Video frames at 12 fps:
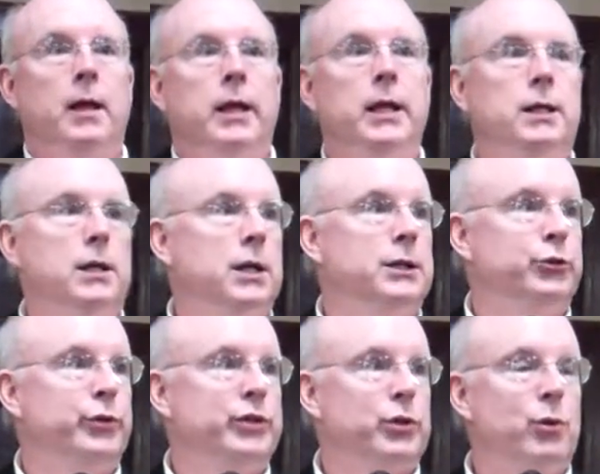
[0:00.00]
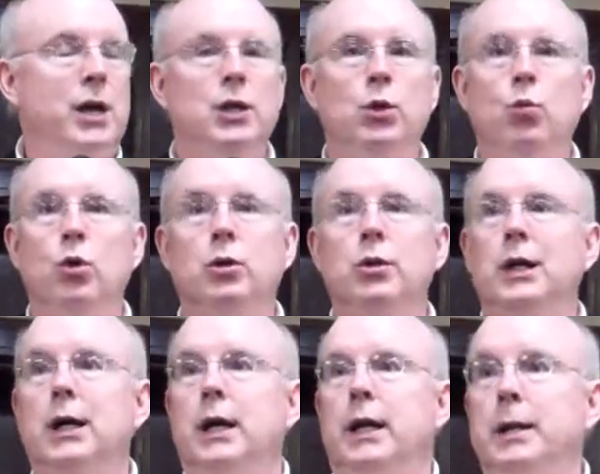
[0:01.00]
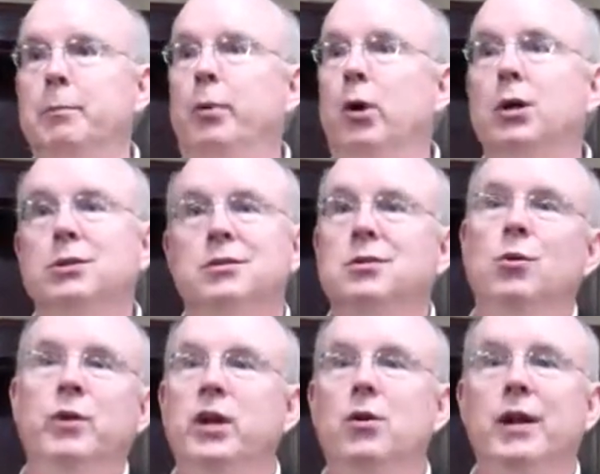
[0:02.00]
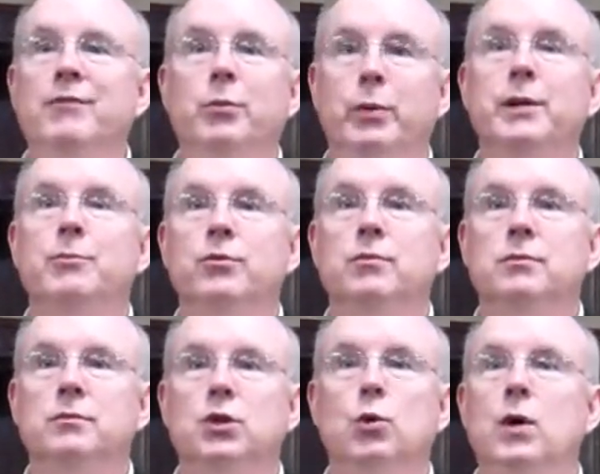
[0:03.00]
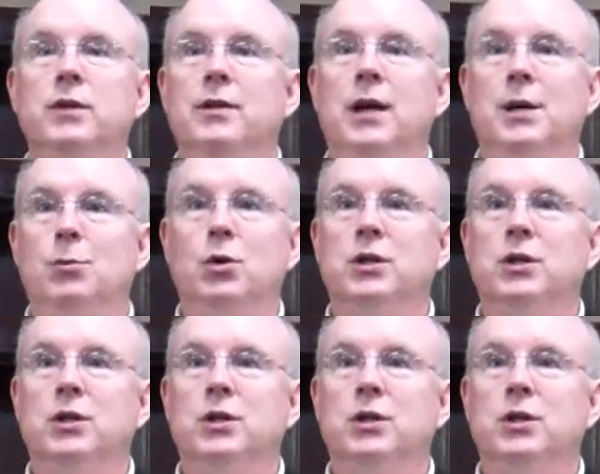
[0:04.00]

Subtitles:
in countries around the world, in part so we don't have to bring them to Guantanamo,